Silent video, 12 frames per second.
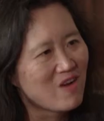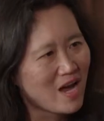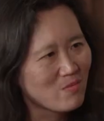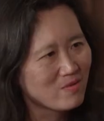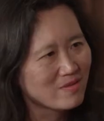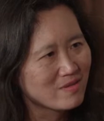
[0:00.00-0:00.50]

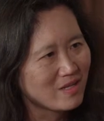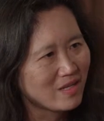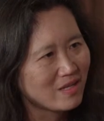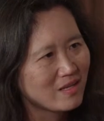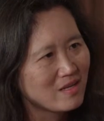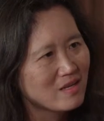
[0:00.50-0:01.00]
vibrancy,
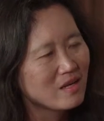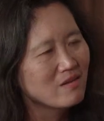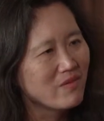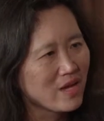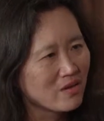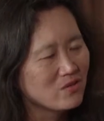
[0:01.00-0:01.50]
of
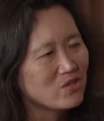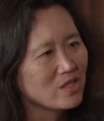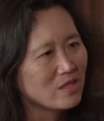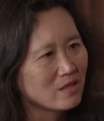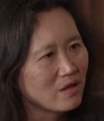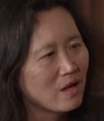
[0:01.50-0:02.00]

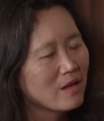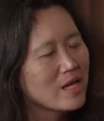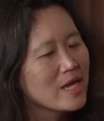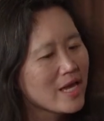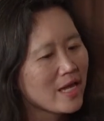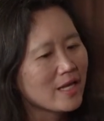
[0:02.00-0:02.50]
energy,
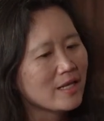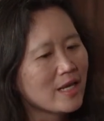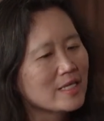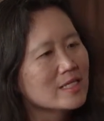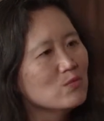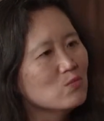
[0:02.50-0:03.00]

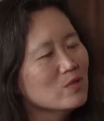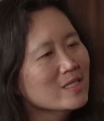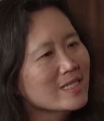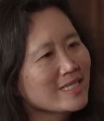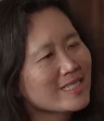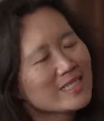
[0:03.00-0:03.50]
and
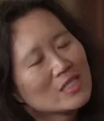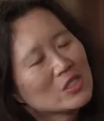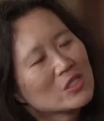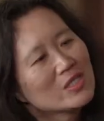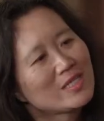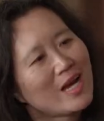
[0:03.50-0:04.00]
really
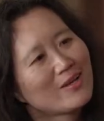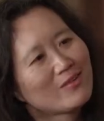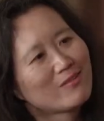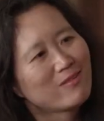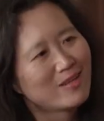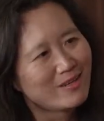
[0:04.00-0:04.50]
learn how to
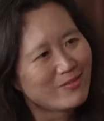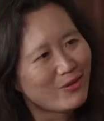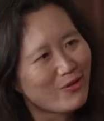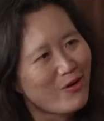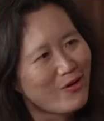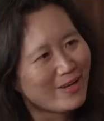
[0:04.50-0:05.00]
love their
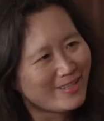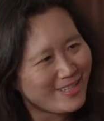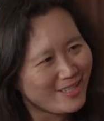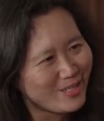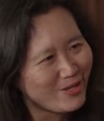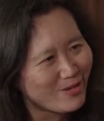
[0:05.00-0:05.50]
heart and
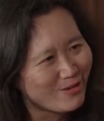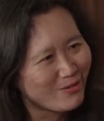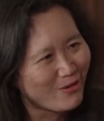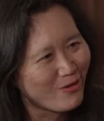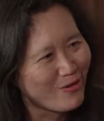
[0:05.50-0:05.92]
take care of their